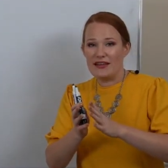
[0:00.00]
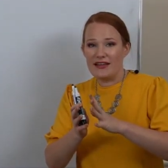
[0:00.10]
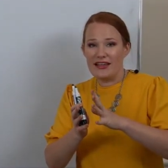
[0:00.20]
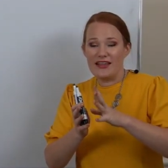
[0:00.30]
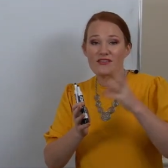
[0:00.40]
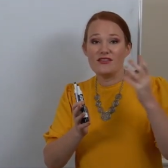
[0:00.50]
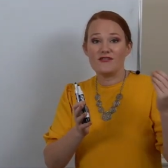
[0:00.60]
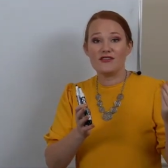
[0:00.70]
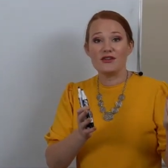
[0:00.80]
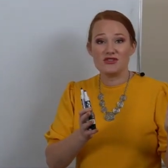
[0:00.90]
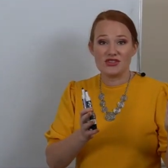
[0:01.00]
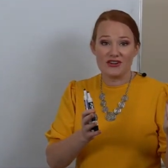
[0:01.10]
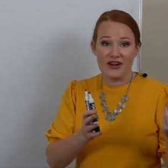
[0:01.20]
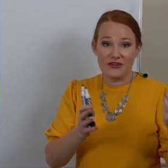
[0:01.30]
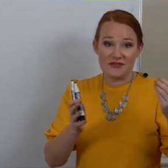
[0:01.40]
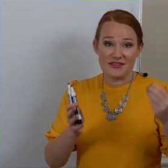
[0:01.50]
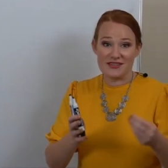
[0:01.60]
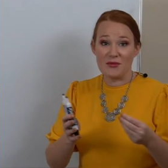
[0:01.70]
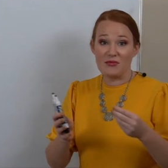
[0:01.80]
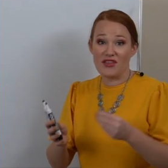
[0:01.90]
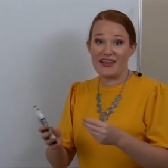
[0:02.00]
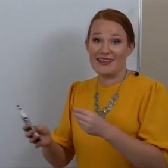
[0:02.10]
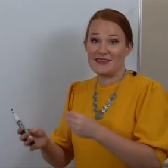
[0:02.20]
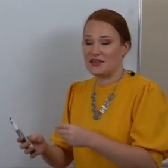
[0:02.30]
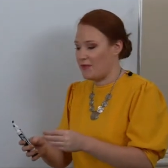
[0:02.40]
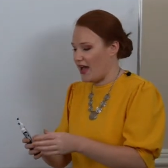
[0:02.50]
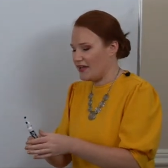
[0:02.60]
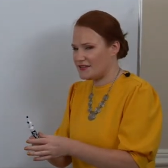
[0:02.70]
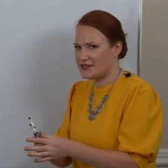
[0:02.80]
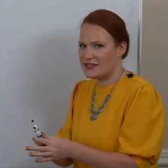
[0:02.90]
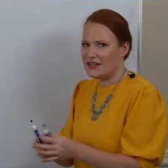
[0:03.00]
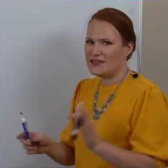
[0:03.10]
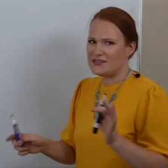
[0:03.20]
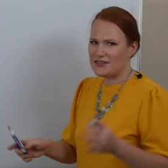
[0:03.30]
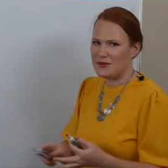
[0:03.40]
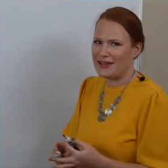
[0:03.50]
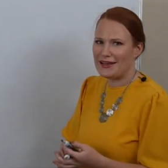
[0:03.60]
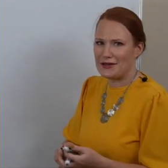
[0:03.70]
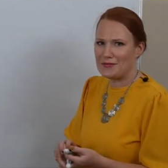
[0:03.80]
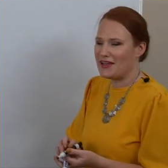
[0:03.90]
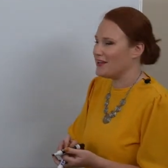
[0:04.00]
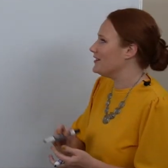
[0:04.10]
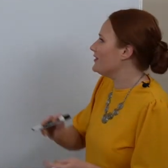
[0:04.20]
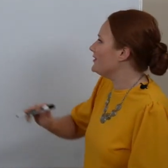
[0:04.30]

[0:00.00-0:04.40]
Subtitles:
in the future of something in the past. So let me kind of make a